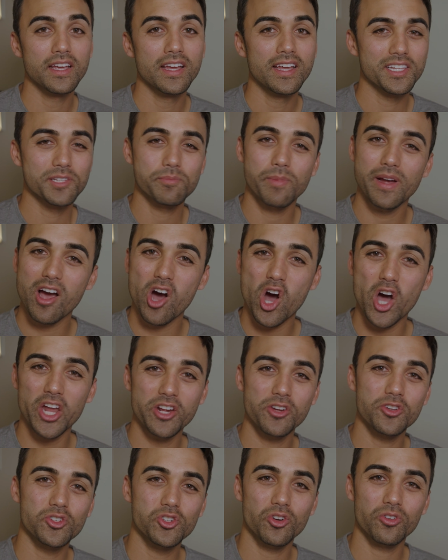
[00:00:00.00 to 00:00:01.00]
It's my
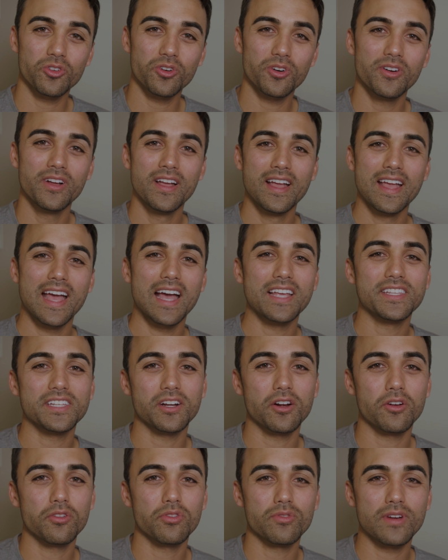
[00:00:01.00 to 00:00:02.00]
audio journal as I
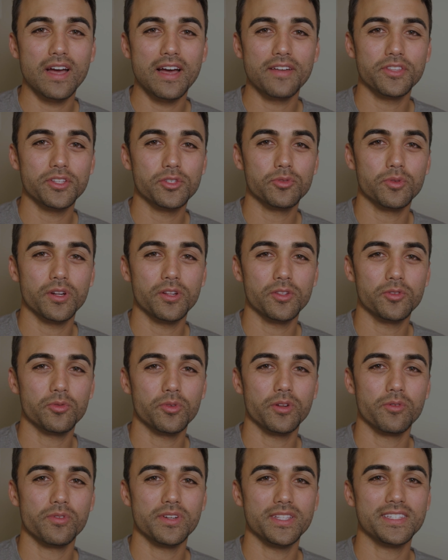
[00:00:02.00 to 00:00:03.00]
go throughout the
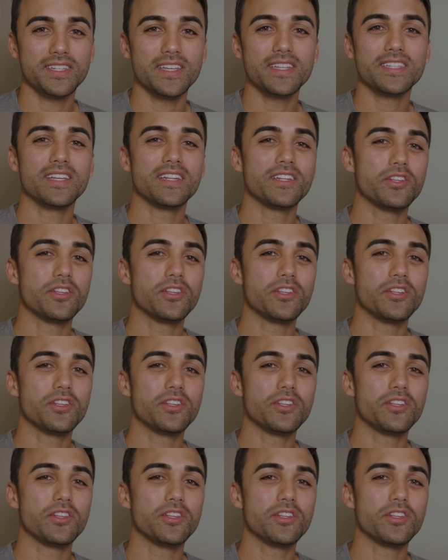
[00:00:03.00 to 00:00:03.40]
2021 season.